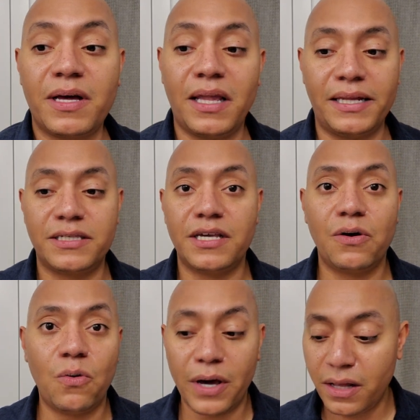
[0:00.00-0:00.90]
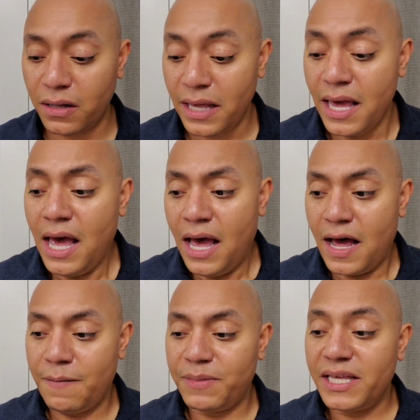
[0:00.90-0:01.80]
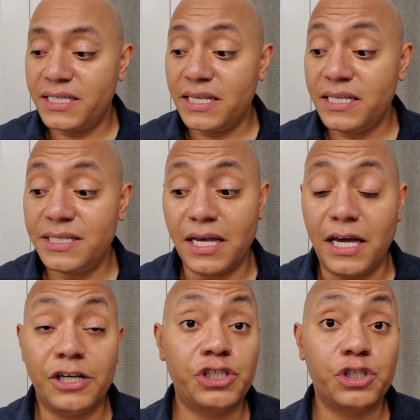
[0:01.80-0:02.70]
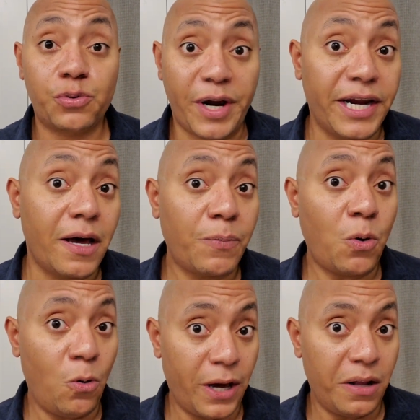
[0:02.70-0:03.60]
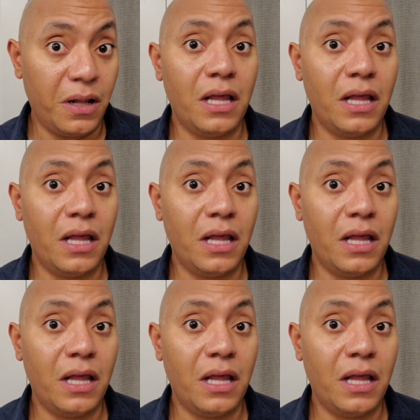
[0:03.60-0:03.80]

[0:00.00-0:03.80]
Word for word: Cleansing Oil. This is a straight-up oil.